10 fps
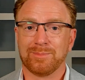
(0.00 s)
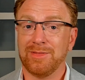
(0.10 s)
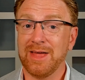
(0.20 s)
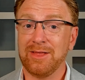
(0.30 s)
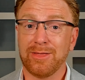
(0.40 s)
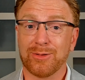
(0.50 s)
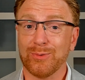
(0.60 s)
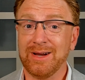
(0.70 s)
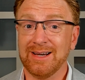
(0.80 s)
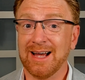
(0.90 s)
Then
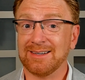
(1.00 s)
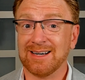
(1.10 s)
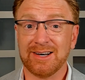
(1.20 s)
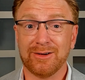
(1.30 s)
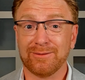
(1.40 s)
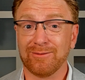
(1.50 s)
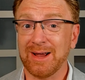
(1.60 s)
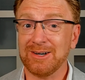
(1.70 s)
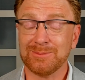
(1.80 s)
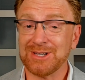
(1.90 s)
3 at kind of
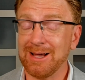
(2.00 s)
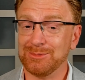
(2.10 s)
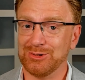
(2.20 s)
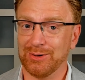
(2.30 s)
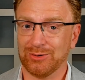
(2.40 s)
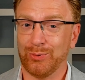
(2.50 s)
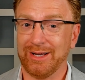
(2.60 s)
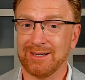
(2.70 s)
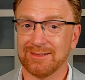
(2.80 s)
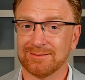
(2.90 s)
random times during the
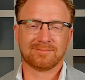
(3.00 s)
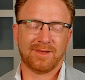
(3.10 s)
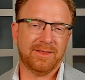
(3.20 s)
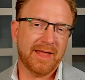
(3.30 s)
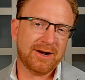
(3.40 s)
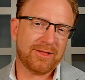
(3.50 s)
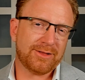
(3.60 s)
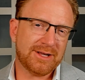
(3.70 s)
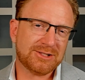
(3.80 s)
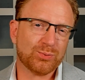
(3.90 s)
week. Then other
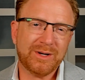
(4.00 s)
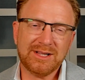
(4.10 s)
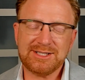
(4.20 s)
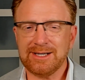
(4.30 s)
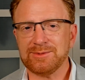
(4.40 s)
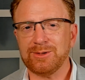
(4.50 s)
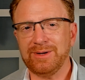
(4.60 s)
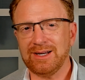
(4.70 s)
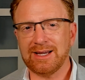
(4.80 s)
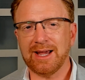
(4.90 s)
things really seem to
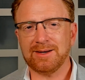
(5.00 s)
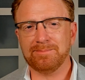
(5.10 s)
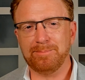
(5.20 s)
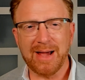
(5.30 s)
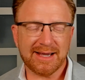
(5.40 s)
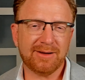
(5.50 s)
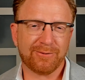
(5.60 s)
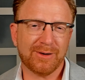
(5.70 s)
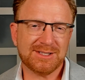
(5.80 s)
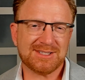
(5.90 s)
begin begging
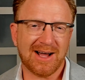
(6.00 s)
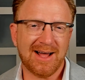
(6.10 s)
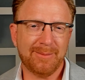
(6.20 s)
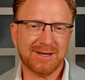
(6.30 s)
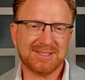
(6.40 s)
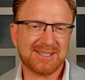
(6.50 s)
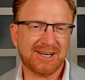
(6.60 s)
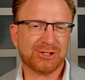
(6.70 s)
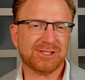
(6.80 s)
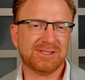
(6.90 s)
for his time and
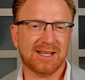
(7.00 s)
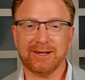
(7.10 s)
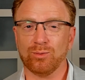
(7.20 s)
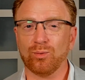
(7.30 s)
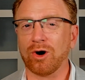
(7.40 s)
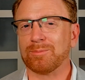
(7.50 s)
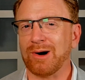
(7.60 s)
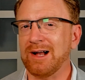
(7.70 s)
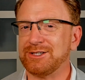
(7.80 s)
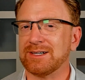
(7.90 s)
attention, like work
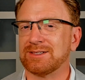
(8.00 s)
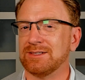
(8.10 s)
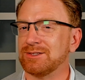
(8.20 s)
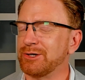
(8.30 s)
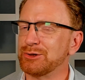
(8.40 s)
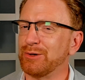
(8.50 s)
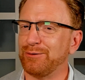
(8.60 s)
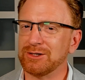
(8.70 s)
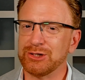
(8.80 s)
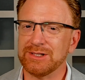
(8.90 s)
projects and social
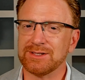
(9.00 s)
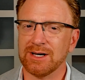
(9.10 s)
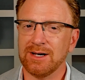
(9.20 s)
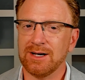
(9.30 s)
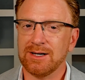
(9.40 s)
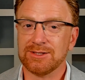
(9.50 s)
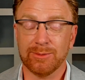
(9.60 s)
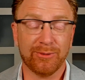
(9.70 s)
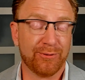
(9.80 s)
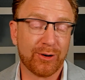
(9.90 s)
functions. So
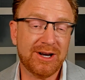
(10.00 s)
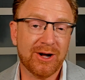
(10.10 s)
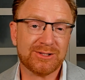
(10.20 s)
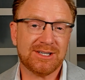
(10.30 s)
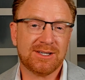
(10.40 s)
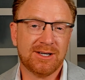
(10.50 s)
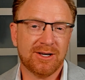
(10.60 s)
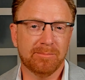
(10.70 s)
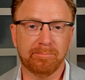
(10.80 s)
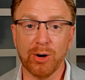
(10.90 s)
before he knows it,
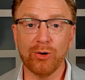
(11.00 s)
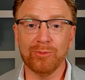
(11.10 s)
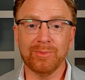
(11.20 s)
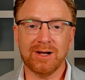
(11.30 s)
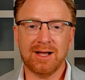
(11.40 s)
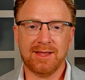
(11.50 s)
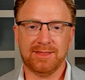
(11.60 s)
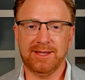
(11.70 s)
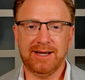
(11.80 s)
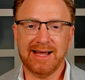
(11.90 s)
boom!
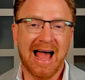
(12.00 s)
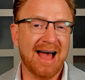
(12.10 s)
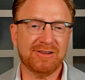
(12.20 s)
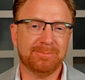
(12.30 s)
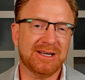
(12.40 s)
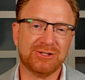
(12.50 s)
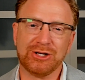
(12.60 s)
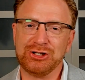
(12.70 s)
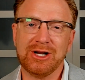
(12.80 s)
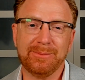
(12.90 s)
The haven't been to
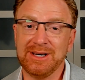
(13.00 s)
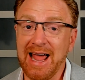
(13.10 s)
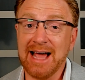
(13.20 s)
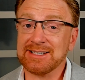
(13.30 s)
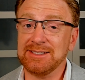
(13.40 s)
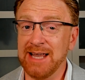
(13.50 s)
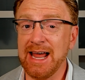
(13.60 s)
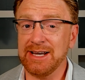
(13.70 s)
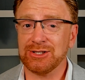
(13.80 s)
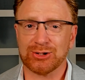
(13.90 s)
the gym in X
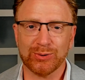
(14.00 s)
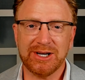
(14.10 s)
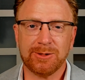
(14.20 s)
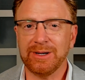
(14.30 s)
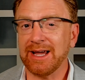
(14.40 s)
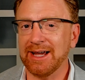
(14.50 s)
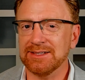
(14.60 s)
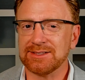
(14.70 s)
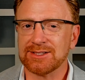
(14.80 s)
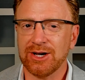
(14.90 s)
days streak
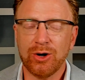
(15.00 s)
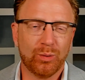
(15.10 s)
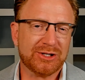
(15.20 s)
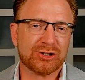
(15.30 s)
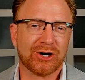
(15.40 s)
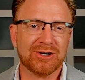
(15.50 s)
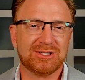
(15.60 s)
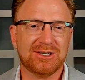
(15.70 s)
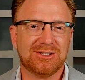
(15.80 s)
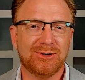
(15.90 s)
begins, which turns
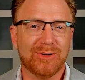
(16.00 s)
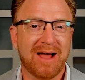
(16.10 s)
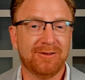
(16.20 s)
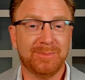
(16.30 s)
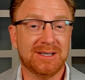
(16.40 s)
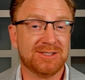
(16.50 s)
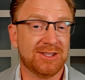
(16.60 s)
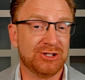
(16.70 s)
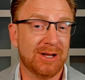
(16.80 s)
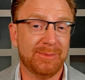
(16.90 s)
into haven't been to
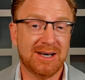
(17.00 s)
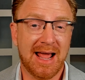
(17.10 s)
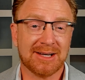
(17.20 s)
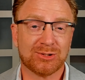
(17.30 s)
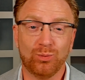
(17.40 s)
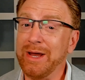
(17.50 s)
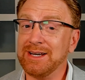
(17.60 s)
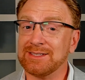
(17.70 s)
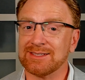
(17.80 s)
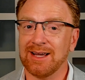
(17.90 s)
the gym in X
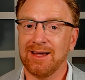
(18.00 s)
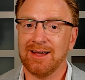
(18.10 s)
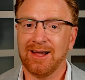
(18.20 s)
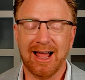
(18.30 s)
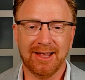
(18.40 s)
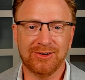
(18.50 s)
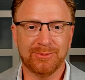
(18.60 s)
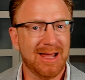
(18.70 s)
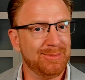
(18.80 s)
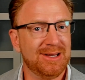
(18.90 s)
weeks and
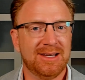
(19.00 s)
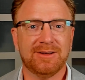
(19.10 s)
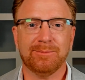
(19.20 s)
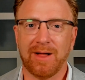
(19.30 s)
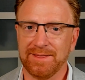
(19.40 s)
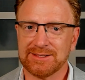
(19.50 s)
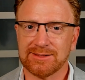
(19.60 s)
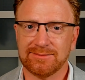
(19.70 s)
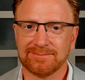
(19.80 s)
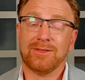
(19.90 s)
maybe even months.